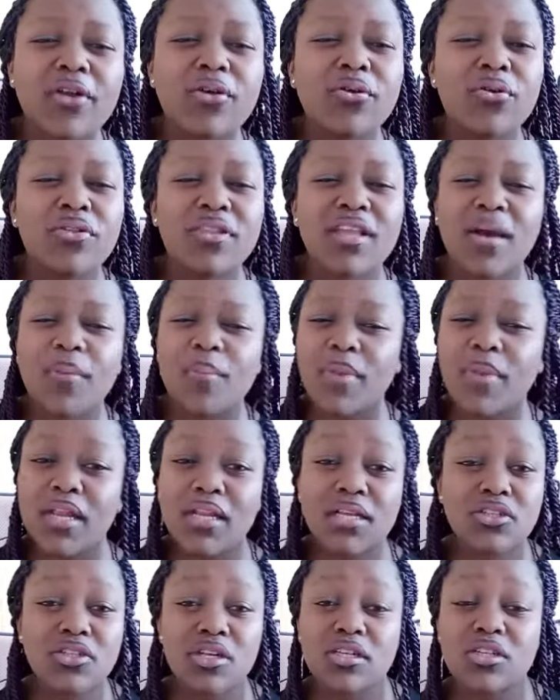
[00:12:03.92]
don't know. There are
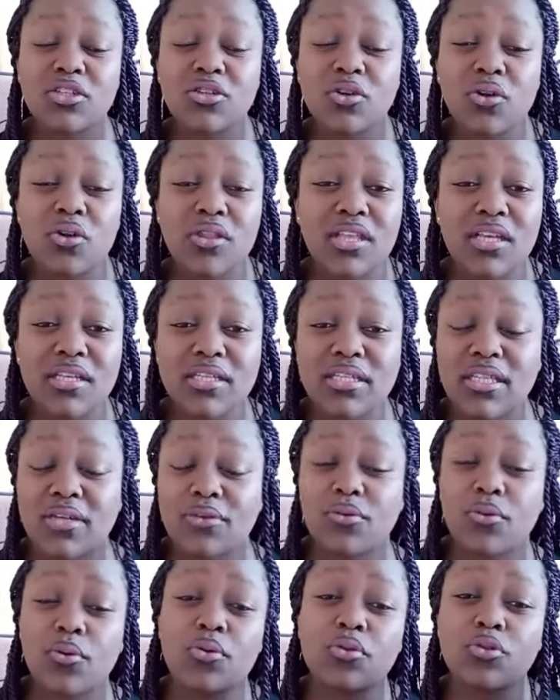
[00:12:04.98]
many traditional things that
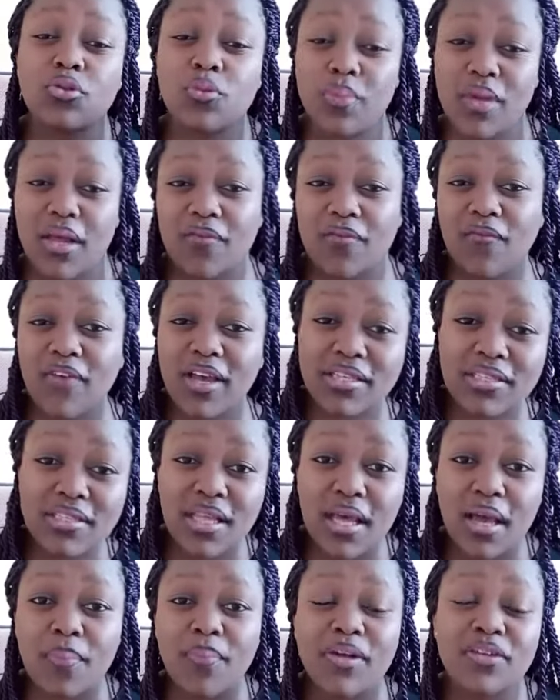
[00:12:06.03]
we're going to be advised
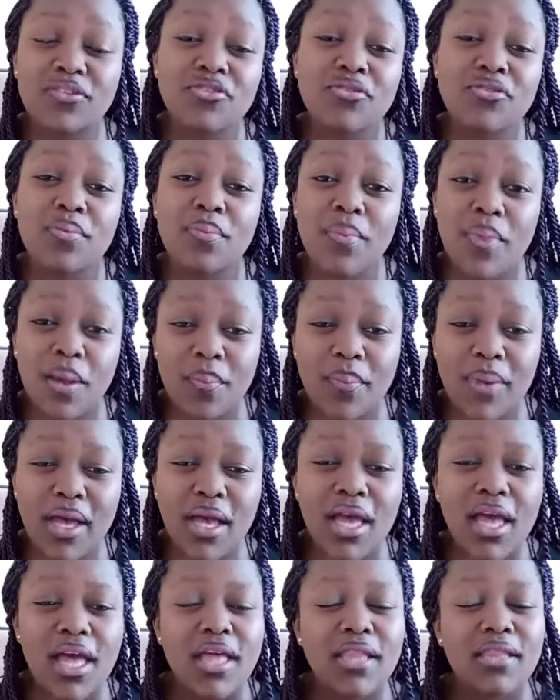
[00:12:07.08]
there, but remember,
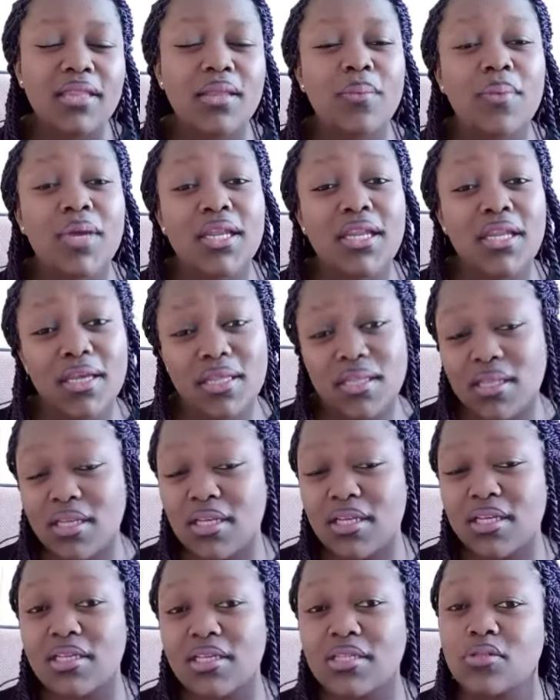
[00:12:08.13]
the medic
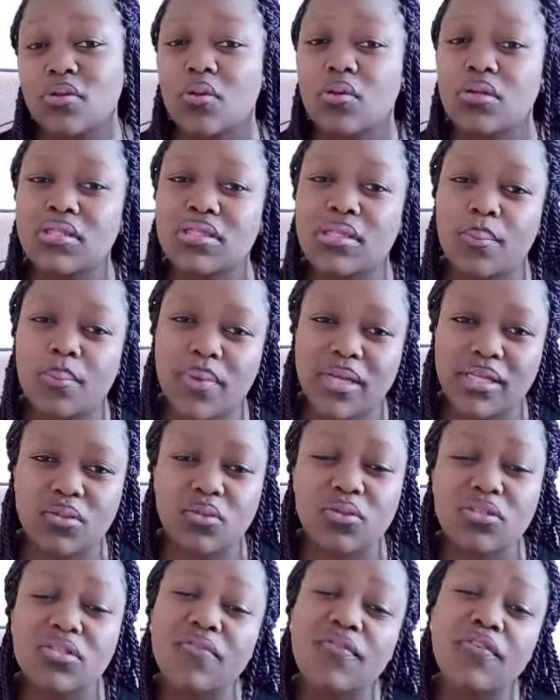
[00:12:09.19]
thing is always the best.
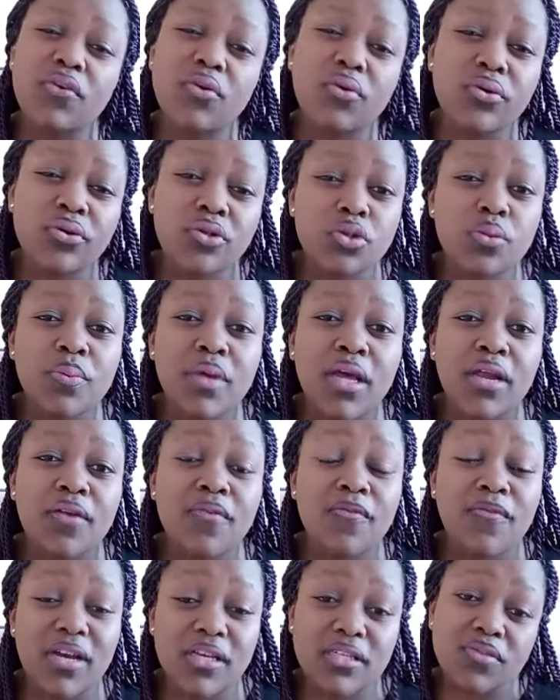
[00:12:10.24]
Whatever you're going to be
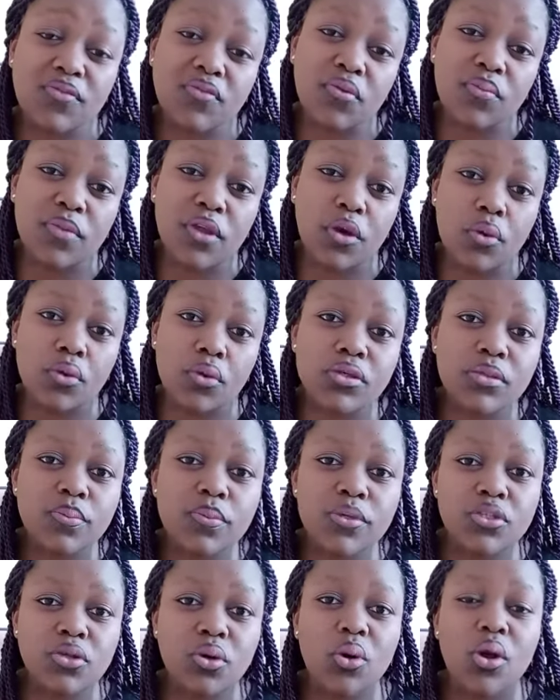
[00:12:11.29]
advised from the
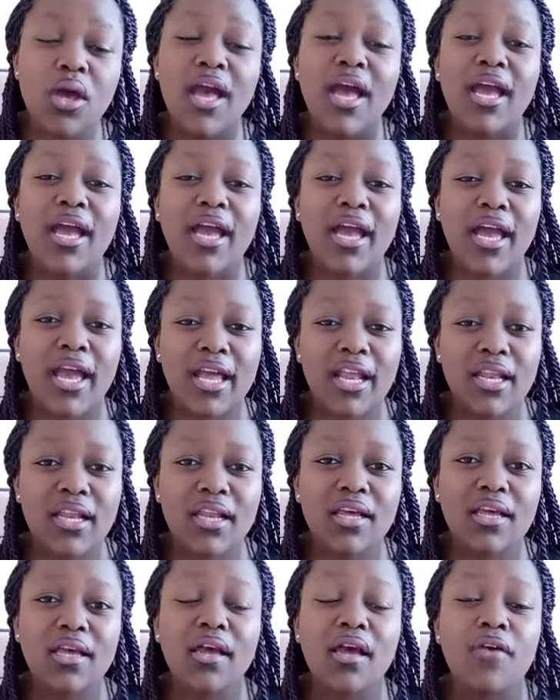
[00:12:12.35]
hospital,
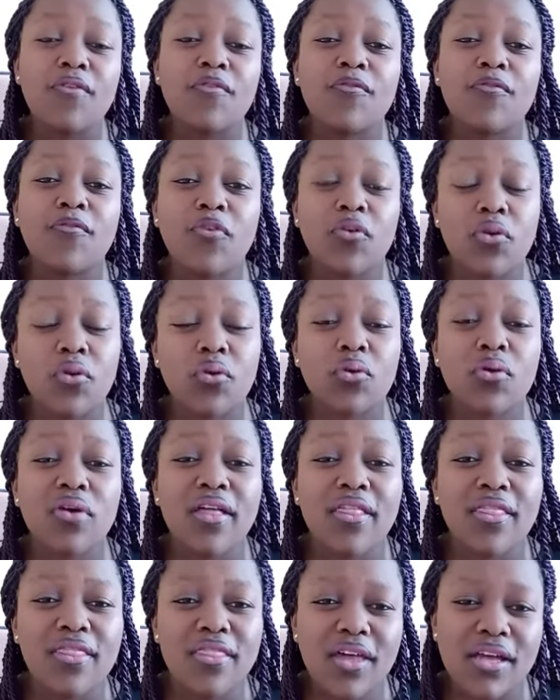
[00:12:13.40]
kindly follow
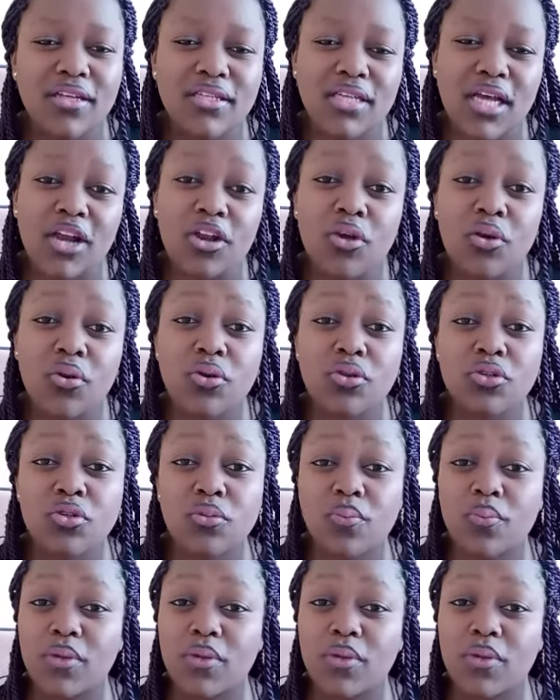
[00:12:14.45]
that, and you're going